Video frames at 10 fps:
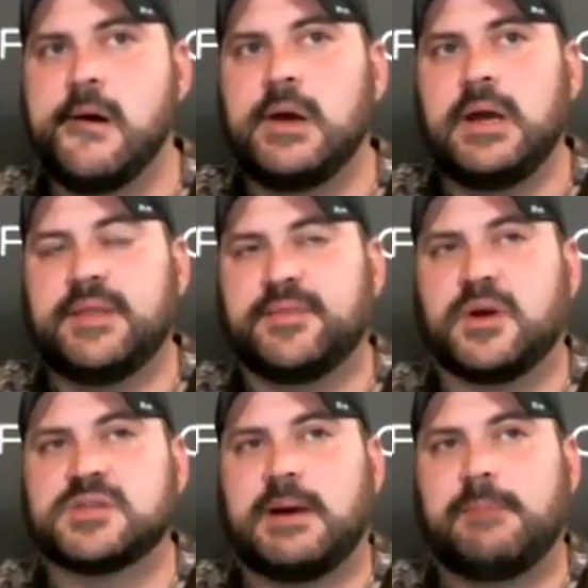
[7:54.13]
it
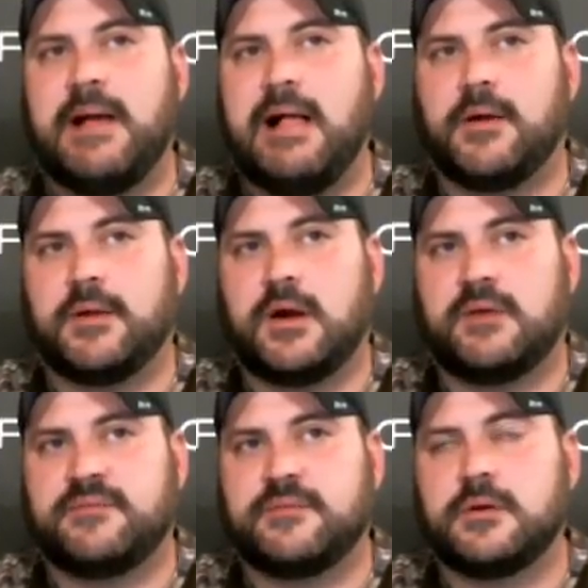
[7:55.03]
throws my palate
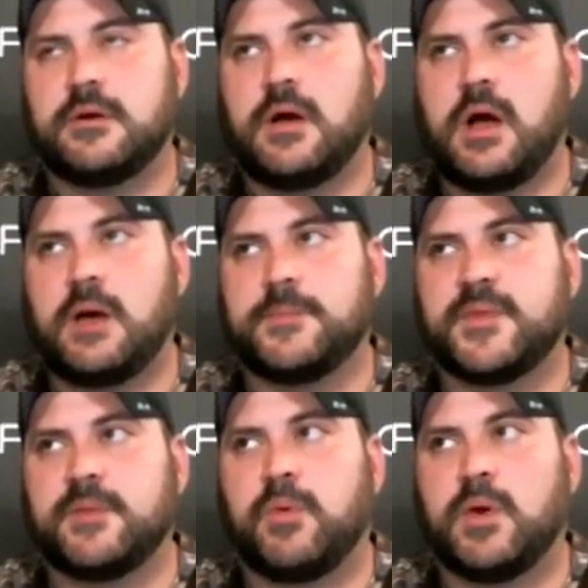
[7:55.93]
off
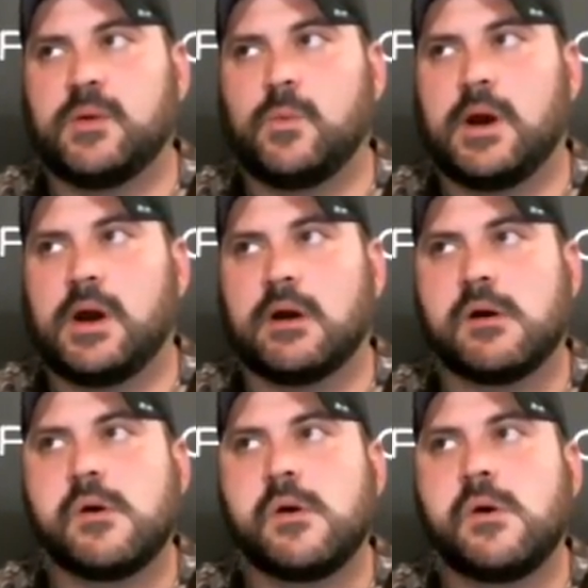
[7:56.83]
to the point where
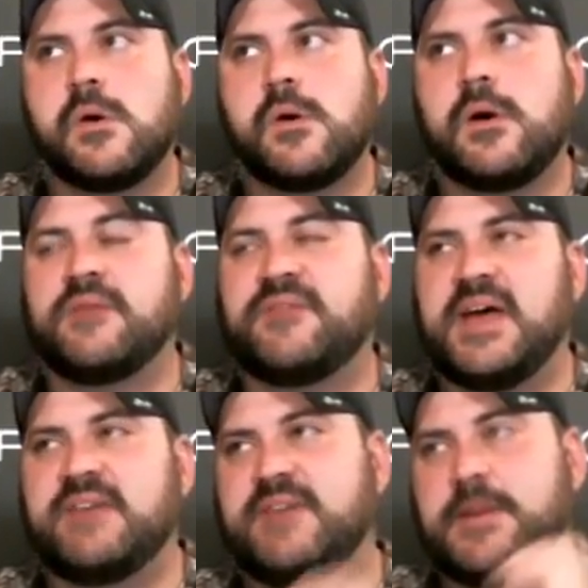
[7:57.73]
if I
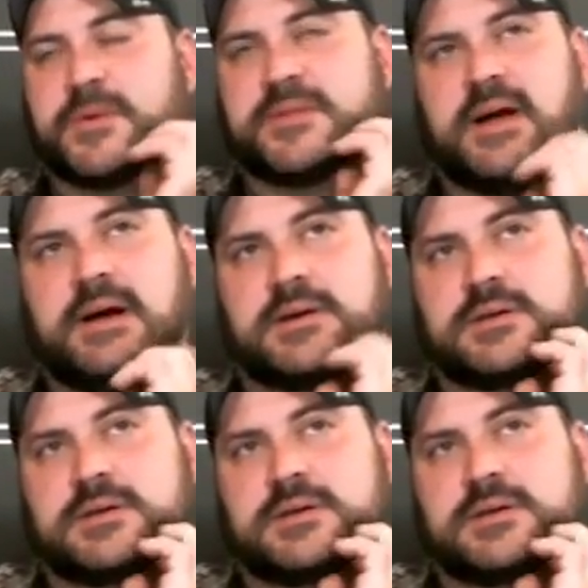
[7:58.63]
have Vapor's Tongue,